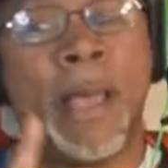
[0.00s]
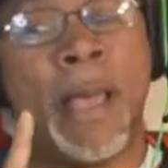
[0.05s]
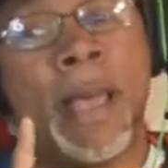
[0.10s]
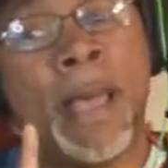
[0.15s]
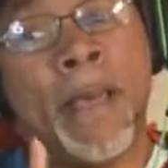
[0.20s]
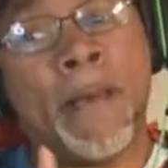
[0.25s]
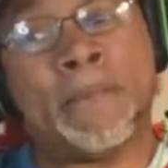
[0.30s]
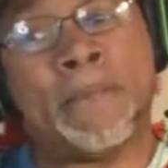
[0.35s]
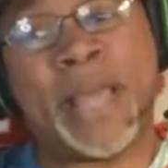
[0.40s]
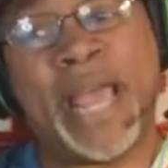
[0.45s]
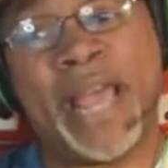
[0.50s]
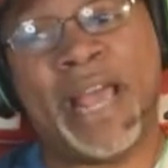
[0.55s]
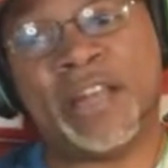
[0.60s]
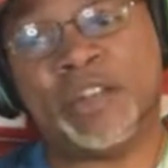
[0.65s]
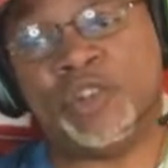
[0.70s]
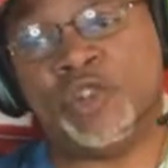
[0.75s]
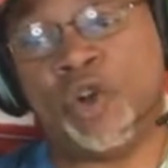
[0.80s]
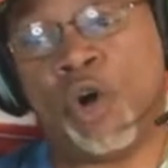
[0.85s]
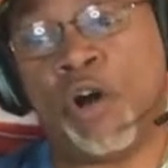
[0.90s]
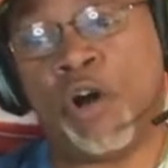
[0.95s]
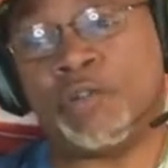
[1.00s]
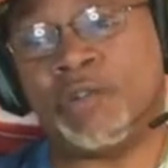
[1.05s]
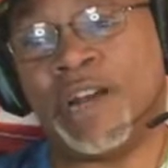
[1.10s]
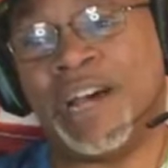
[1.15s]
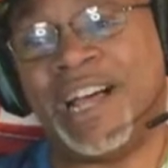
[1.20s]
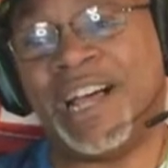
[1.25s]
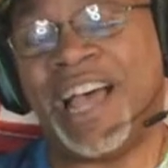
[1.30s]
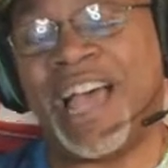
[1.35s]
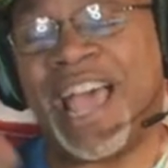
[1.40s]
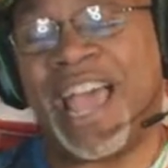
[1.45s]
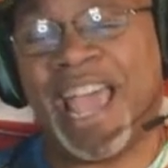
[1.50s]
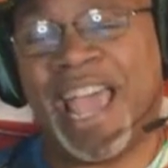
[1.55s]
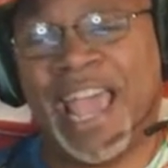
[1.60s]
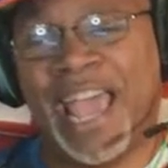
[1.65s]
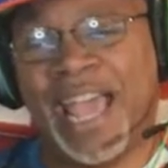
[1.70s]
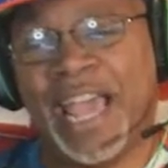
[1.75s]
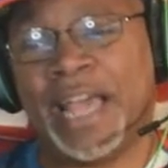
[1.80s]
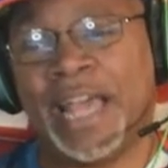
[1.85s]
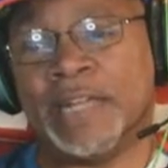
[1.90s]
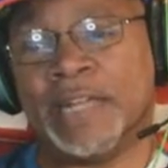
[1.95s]
Pandora,
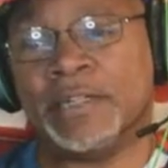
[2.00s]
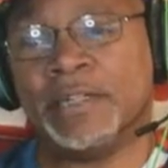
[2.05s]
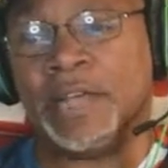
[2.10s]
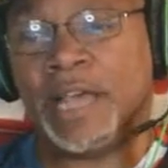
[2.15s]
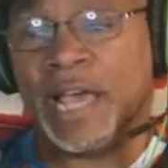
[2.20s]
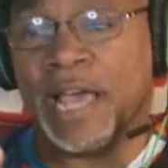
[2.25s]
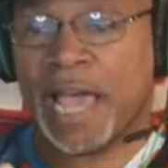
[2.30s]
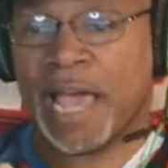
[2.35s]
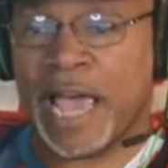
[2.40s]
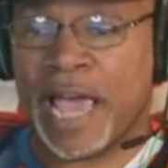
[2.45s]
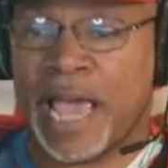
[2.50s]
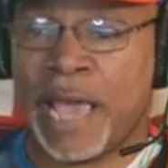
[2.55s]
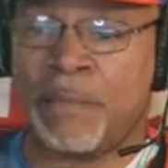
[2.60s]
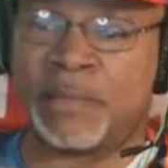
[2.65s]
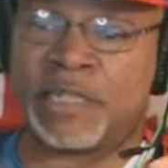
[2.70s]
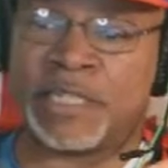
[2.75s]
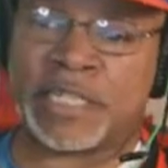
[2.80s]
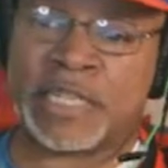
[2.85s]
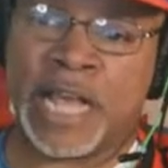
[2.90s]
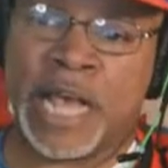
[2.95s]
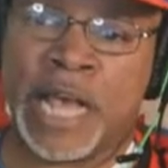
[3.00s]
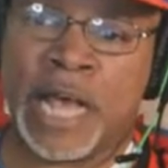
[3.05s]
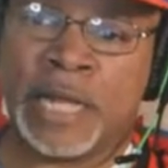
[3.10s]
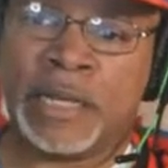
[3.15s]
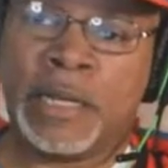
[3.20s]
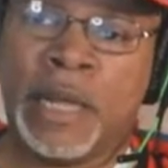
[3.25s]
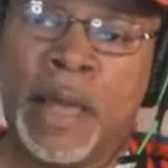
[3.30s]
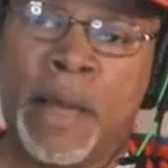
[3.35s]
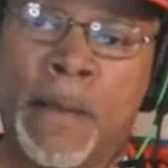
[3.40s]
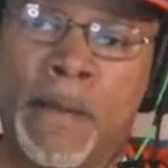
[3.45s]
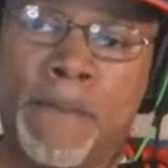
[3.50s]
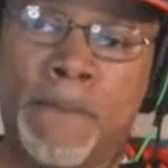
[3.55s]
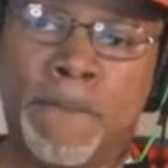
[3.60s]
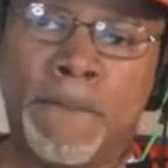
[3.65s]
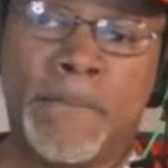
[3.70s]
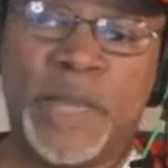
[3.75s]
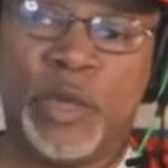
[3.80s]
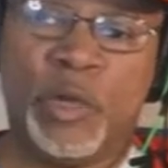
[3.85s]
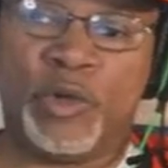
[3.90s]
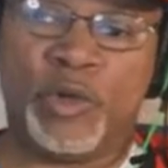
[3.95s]
and Amazon
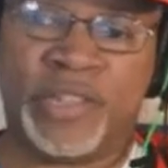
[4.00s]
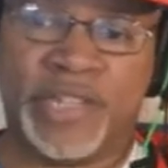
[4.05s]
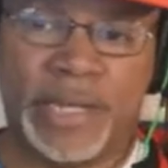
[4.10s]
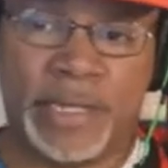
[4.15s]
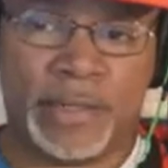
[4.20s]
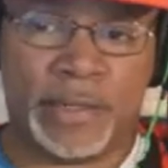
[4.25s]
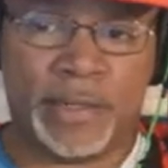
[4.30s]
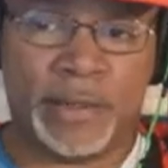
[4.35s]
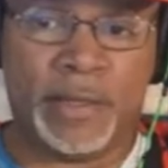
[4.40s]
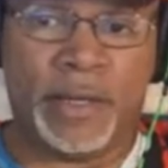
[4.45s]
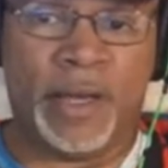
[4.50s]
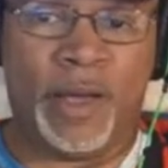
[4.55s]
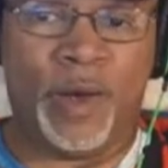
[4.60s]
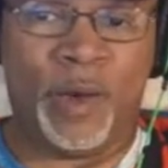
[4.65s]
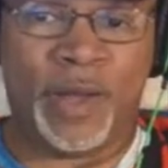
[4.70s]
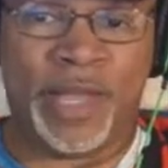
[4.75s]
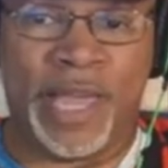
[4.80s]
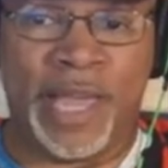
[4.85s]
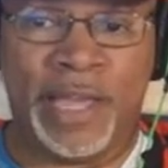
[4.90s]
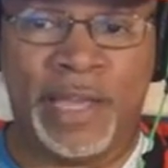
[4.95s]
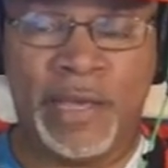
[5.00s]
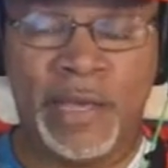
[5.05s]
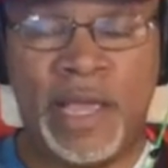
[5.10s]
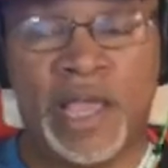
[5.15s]
Music. Okay.